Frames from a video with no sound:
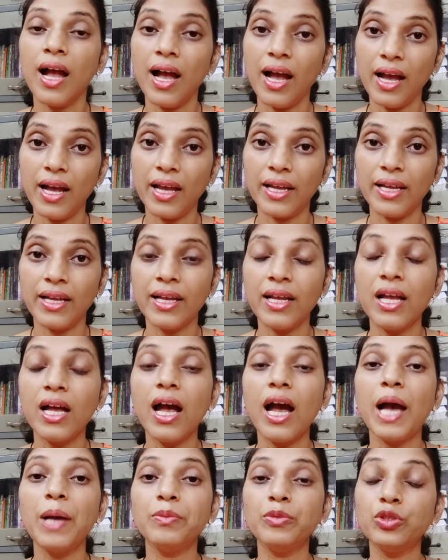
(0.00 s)
Hi,
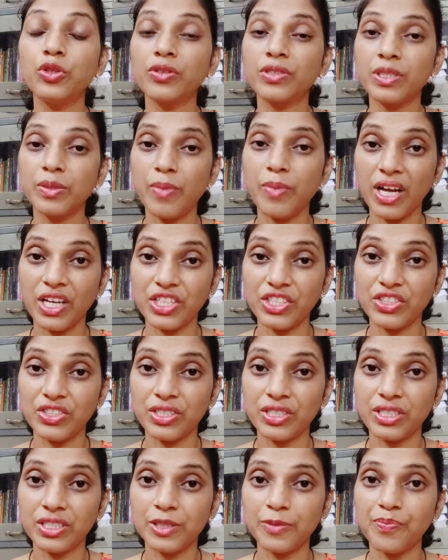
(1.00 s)
I am Dr.
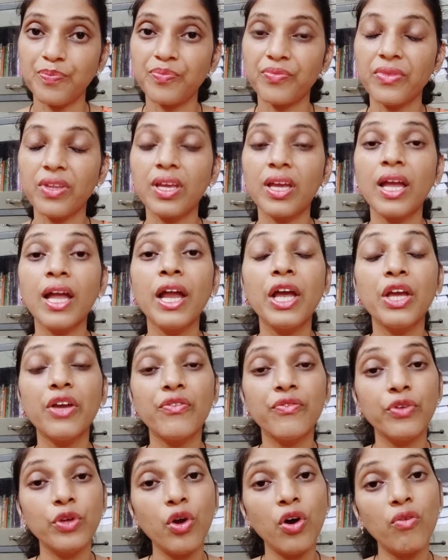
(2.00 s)
Bhagyashree.
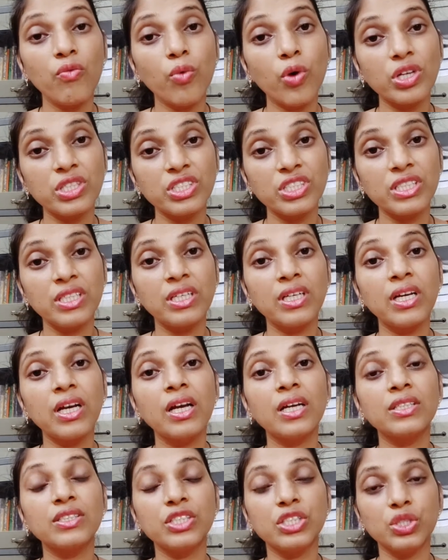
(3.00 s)
If you are watching
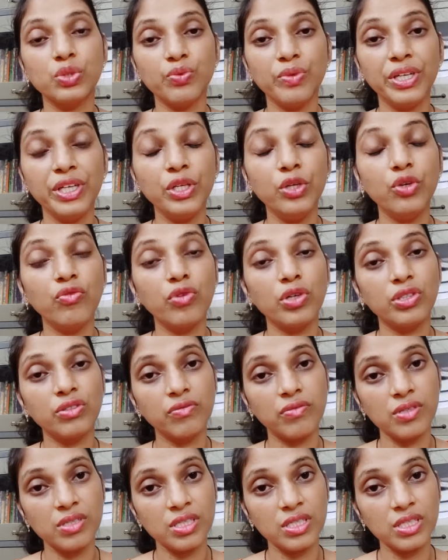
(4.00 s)
this video for the
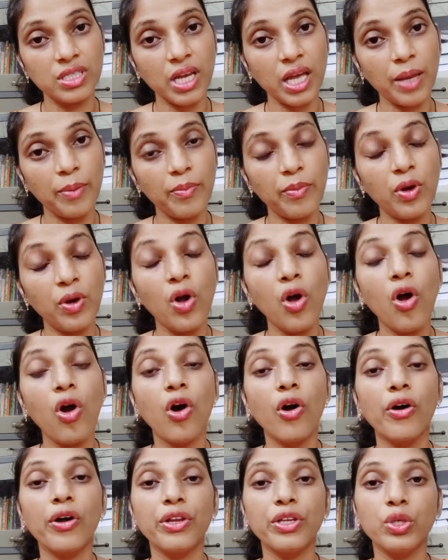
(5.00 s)
first time
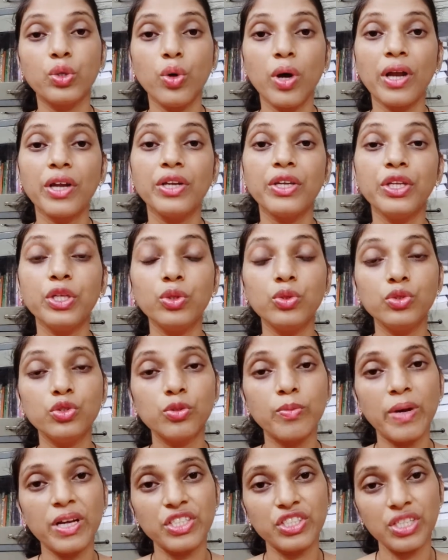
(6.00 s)
or you are new
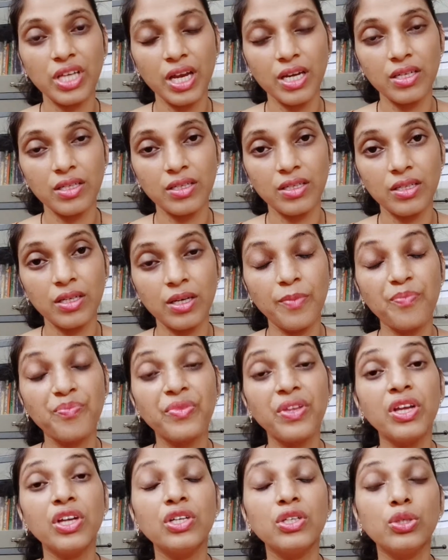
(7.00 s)
to my channel,
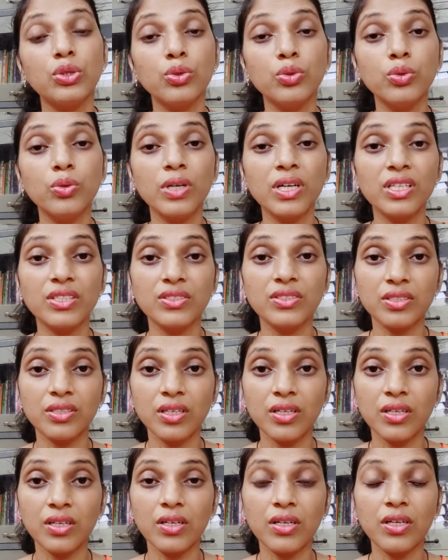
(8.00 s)
do
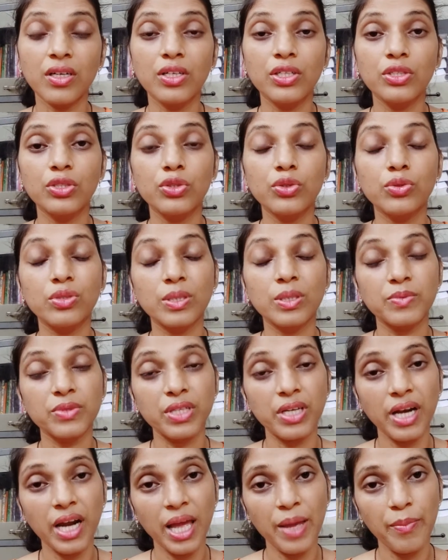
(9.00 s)
consider to
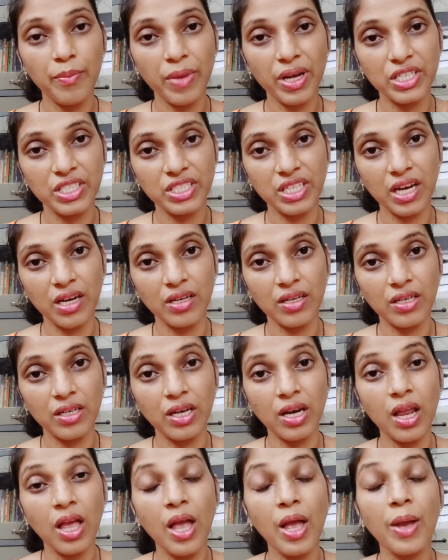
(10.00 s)
subscribe my
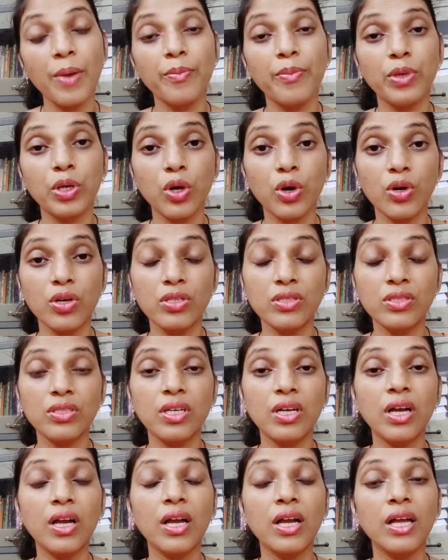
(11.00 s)
channel,
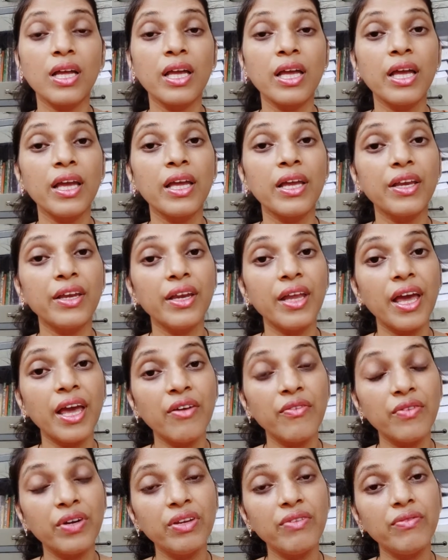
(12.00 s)
because in
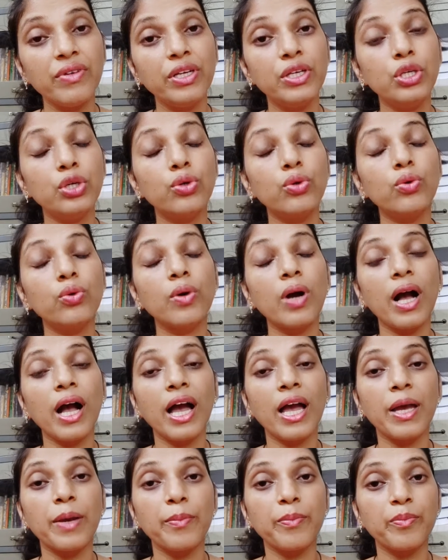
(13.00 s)
every video
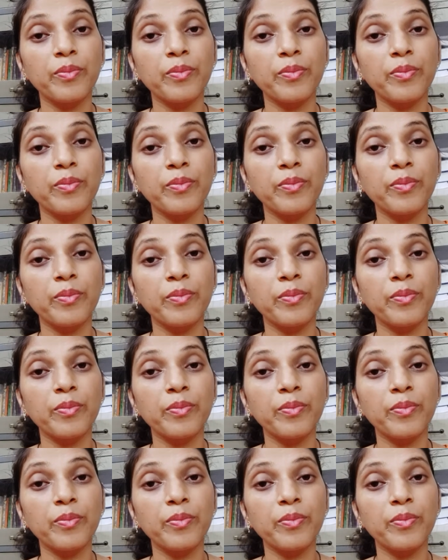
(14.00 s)
I